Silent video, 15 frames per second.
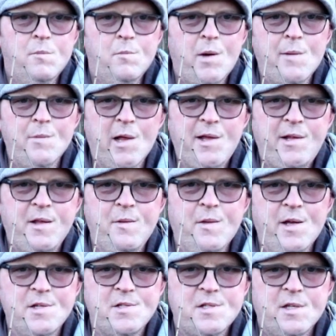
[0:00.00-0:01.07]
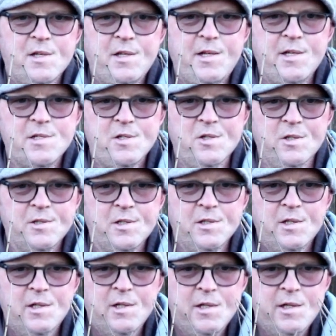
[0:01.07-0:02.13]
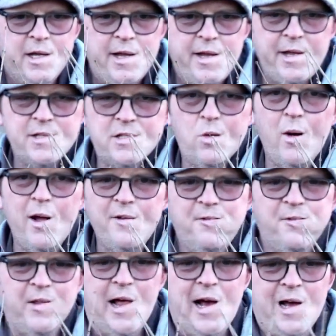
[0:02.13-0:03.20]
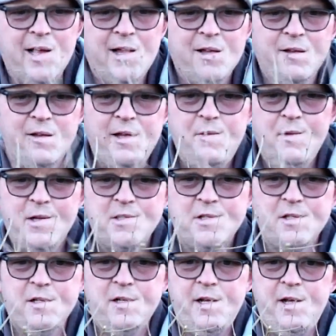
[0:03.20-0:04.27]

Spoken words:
But I'm liking this. I think it's good. It's quite flat in this,